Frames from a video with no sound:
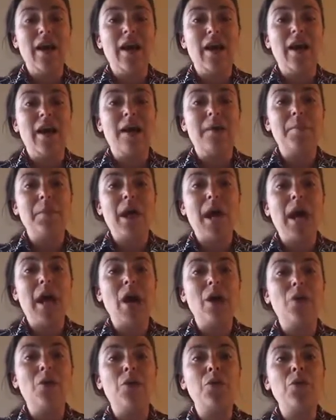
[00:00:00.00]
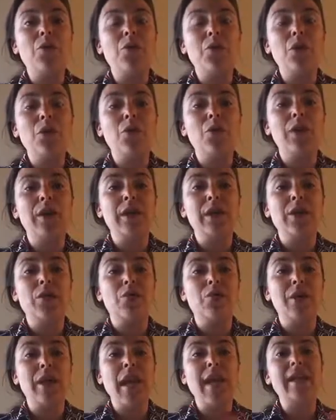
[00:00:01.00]
How you're going to
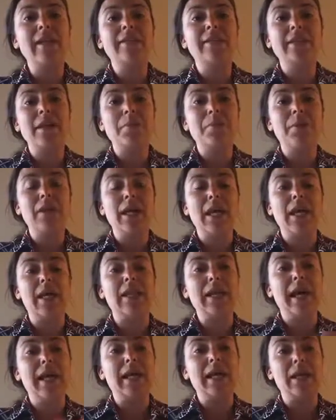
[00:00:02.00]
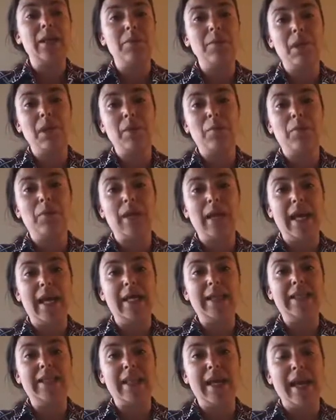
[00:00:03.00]
create something that can be in
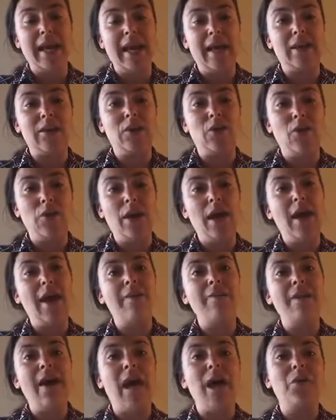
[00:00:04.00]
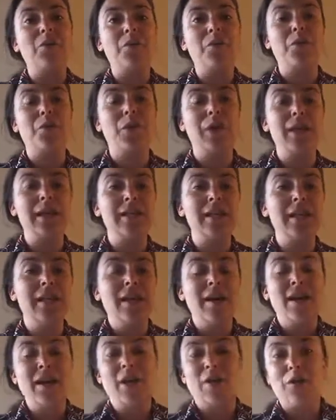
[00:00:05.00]
place and you have adequate
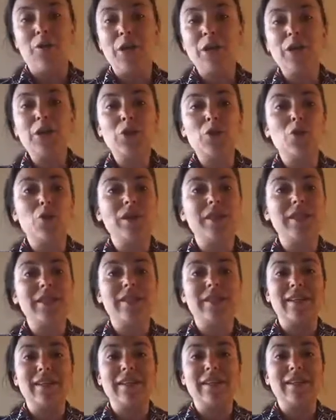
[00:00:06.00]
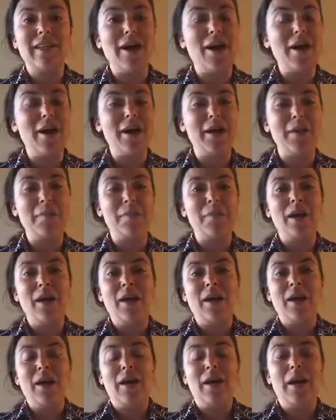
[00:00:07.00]
resources and time
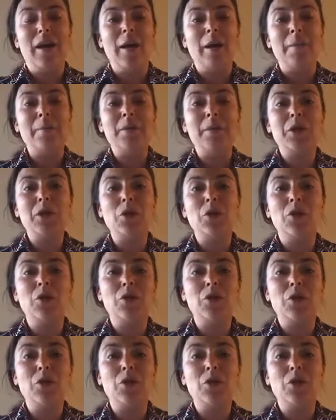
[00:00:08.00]
to